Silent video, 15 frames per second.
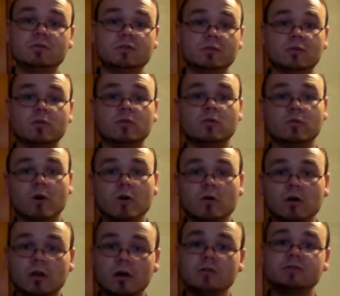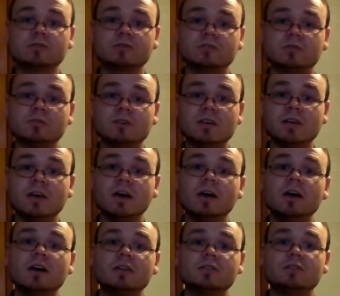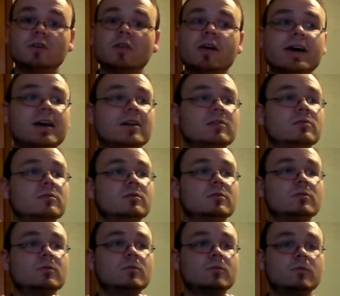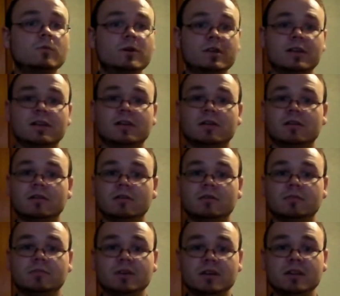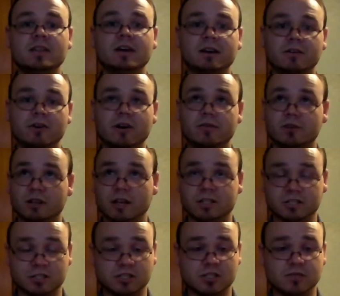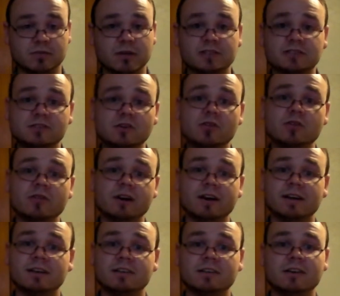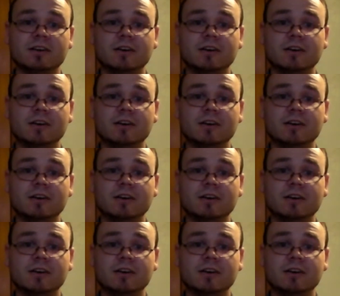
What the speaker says: to grow closer to me so that we can be in that great relationship, and so that,